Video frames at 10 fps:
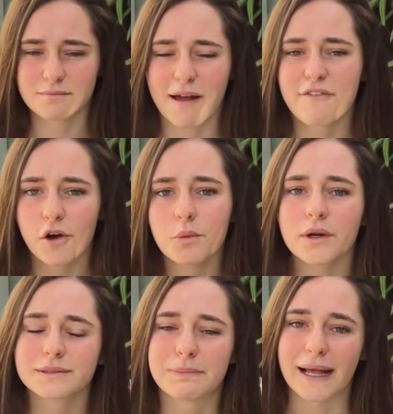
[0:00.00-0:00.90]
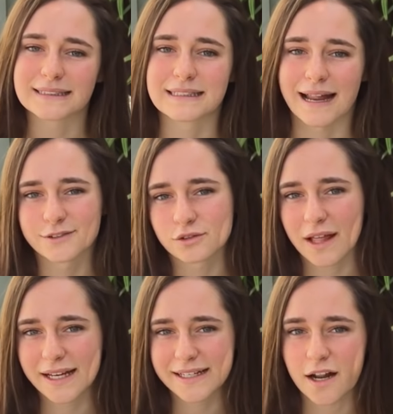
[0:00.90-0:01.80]
my phone works best in natural
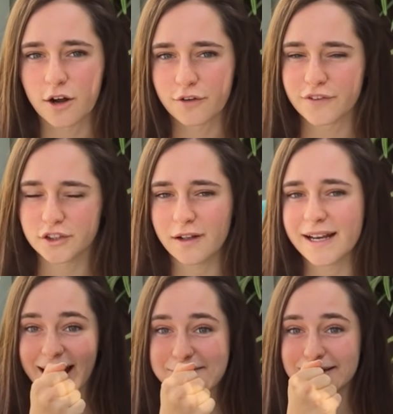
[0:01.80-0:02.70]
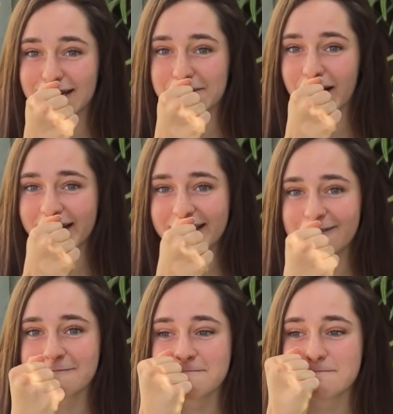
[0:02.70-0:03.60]
lighting, not artificial lighting. Okay, I'm gonna stop
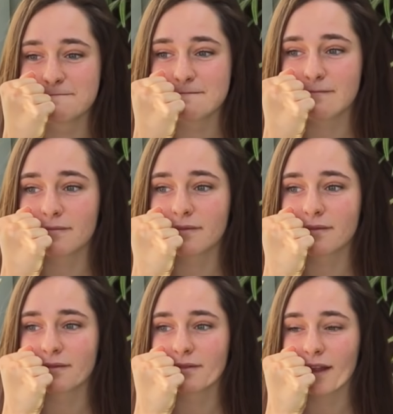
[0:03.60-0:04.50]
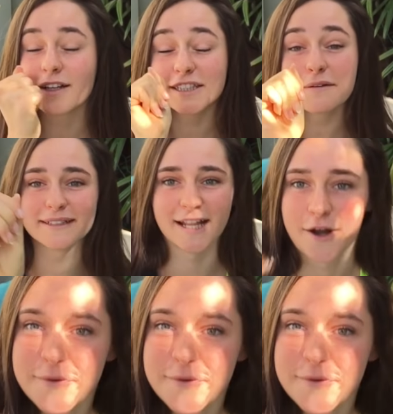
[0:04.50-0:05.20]
talking. I'll see you at dinner.